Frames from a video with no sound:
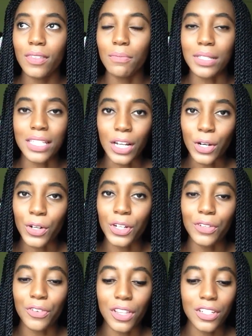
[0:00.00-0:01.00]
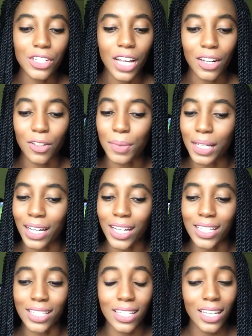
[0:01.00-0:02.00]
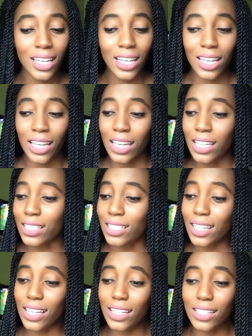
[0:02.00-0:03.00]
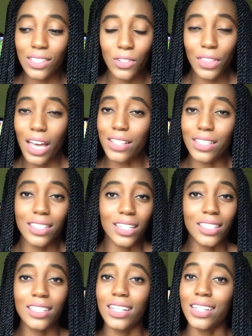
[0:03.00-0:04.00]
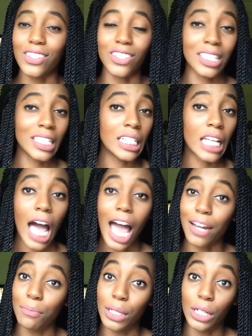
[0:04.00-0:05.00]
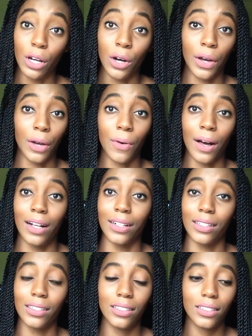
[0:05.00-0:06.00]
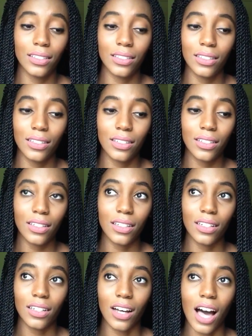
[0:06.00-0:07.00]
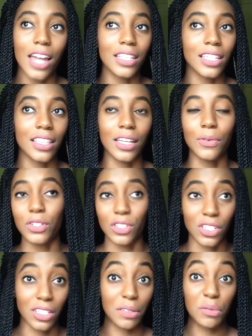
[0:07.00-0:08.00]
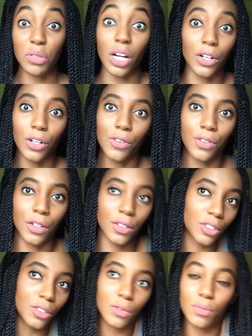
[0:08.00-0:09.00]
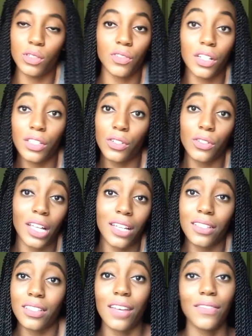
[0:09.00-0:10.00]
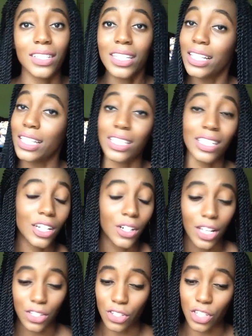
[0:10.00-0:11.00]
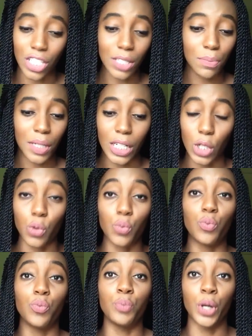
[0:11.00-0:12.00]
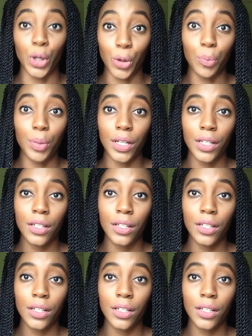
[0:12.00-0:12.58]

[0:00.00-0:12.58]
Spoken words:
material for the channel because 2016 has just not been going well. Honestly think we should just start over or just move on to 2017. This year has just been poop.